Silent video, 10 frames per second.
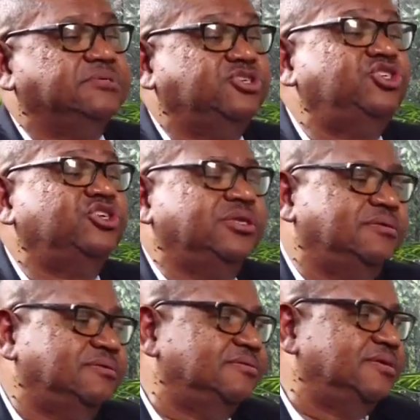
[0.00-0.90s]

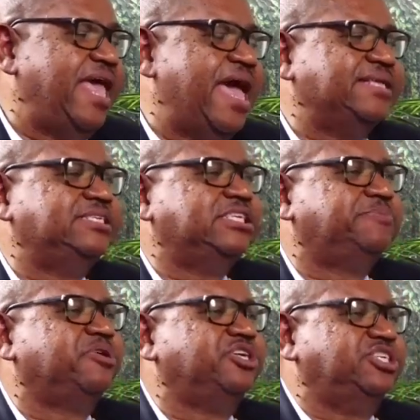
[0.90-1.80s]
shouldn't cast
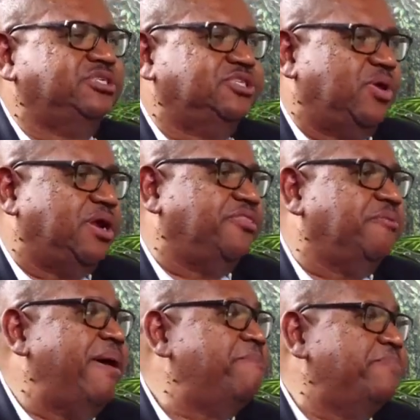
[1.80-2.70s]
dispersions on
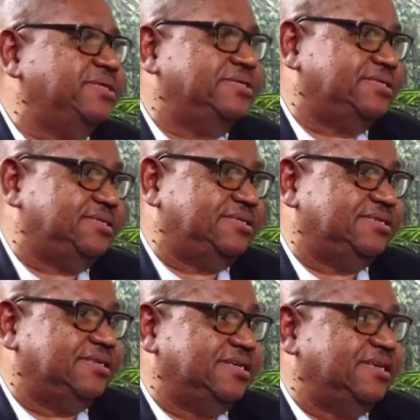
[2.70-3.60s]
other members,
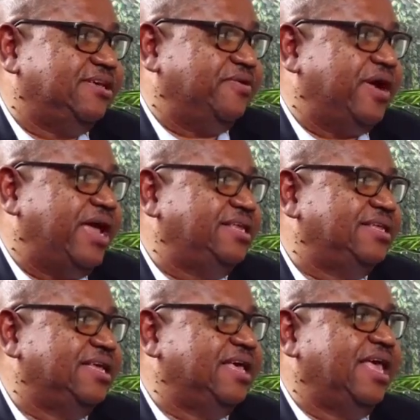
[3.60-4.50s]
right?
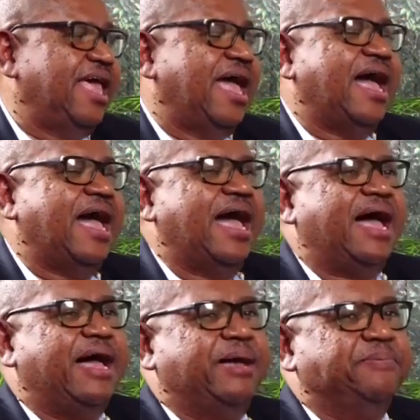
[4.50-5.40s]

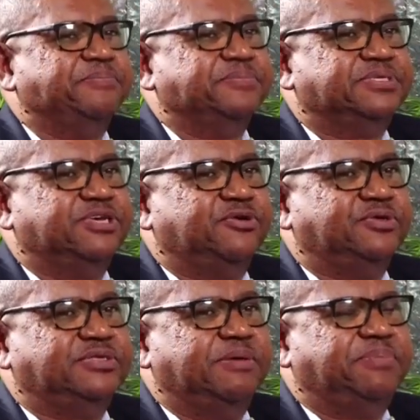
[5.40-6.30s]

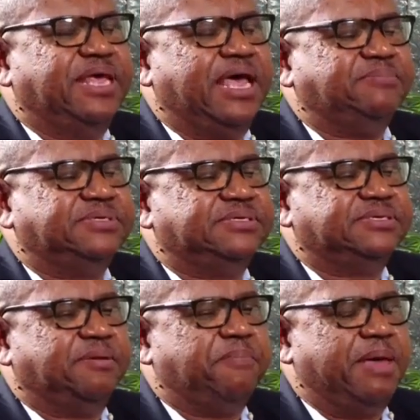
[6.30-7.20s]
So
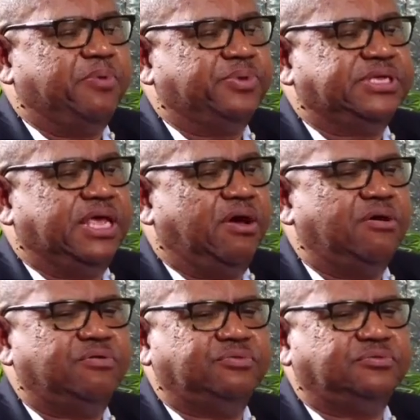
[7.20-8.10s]
sometimes a member would say,
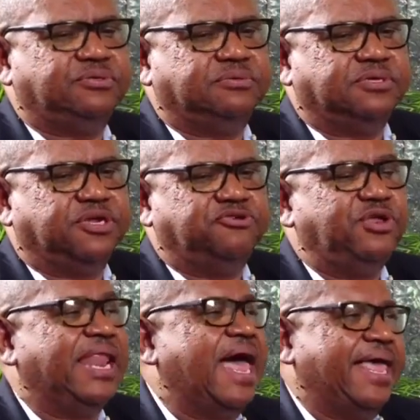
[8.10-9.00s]
oh, you
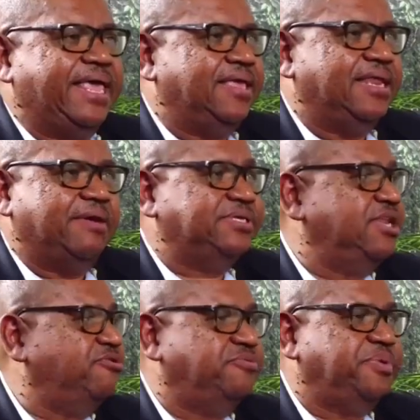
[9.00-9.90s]
lie. And I would say,
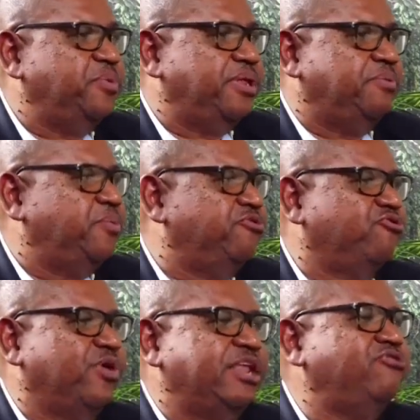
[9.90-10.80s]
no,
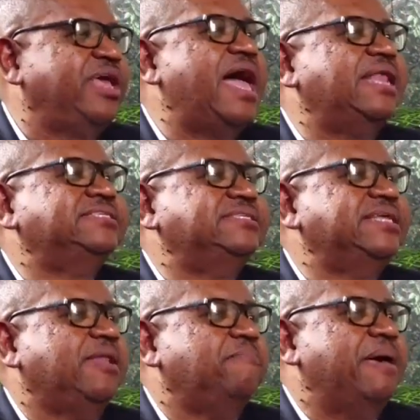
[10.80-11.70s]
withdraw that. You can't
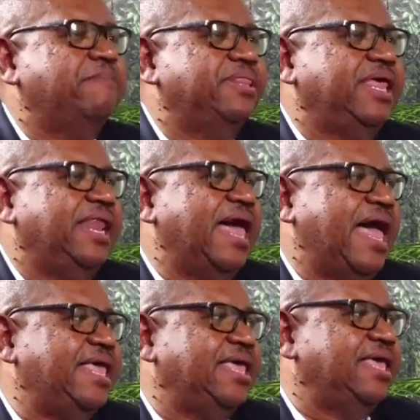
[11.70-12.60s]
tell a member they
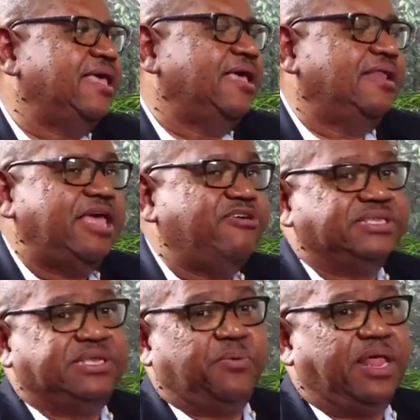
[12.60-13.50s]
lie. Now you
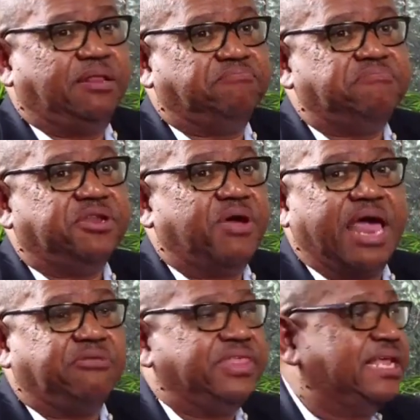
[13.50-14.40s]
could say, well,
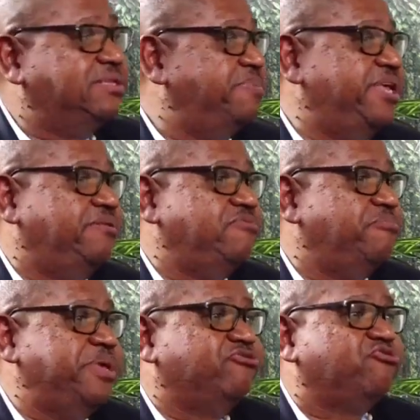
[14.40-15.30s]
I don't think you're
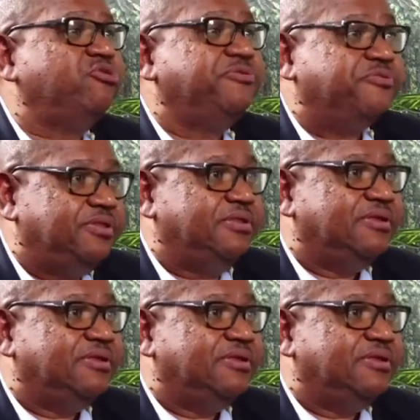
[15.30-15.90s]
being truthful,